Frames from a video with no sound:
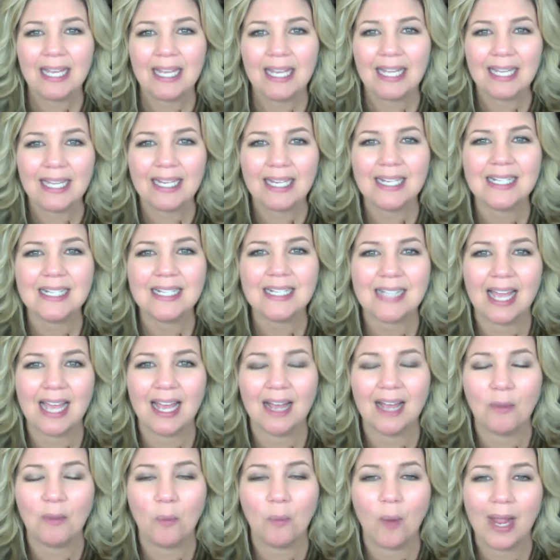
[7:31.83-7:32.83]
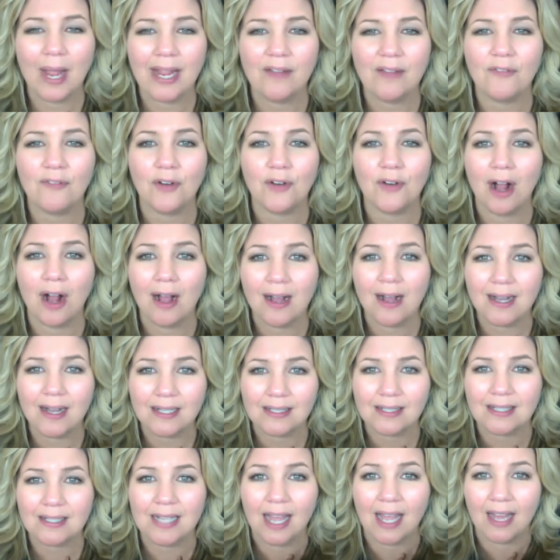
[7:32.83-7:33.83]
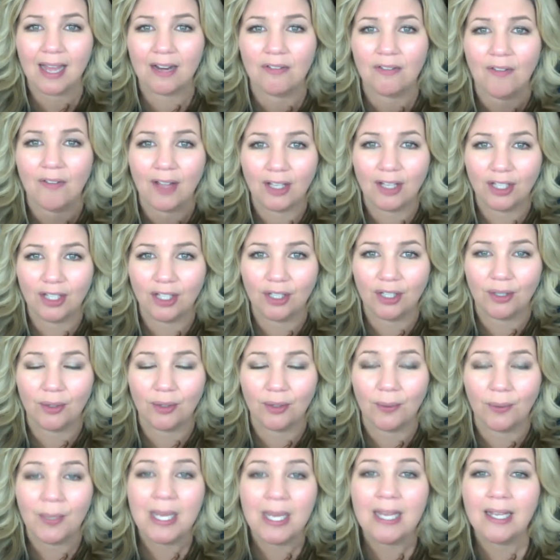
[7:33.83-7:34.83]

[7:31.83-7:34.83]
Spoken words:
It is a way for us to edify you.